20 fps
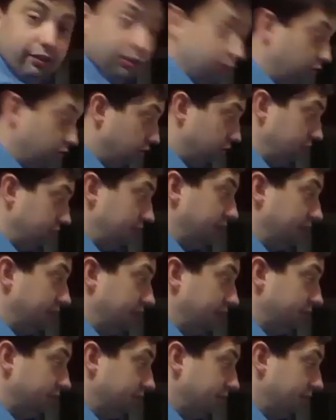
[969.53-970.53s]
It's literally
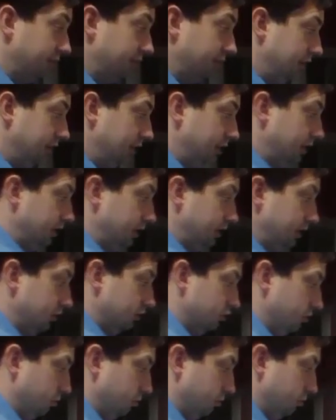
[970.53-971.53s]
this.
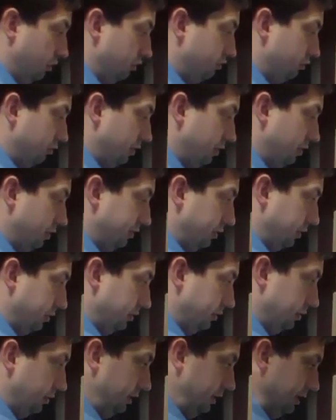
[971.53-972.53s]
So marginal
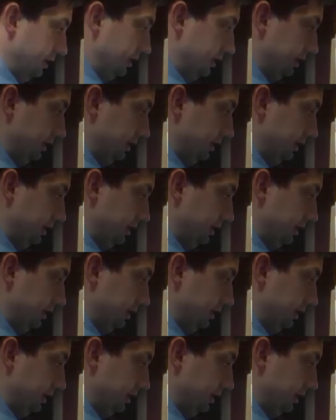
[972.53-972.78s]
revenue